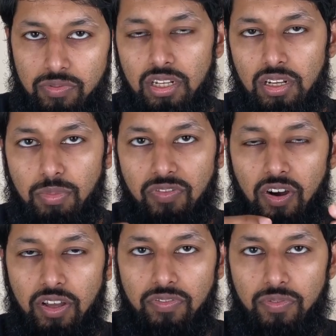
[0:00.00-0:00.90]
Number
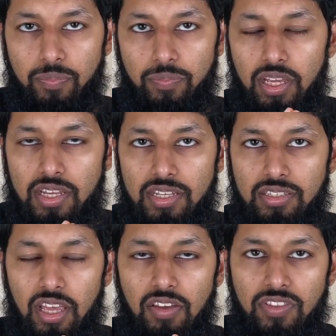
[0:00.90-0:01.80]
five is
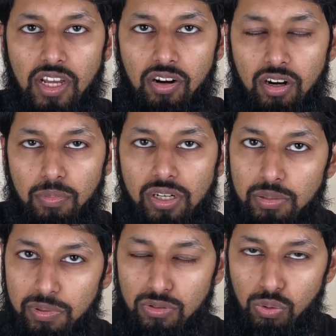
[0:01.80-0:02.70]
if there are
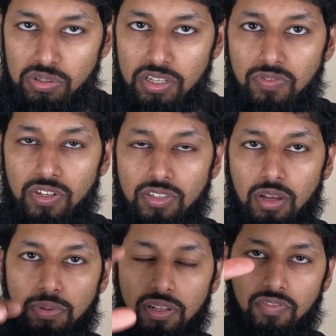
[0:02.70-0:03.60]
multiple sources, for
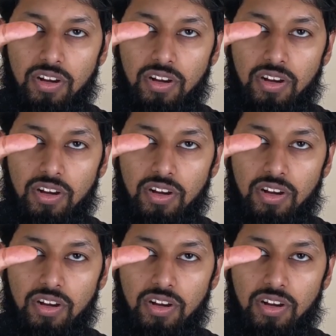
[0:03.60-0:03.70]
example, they've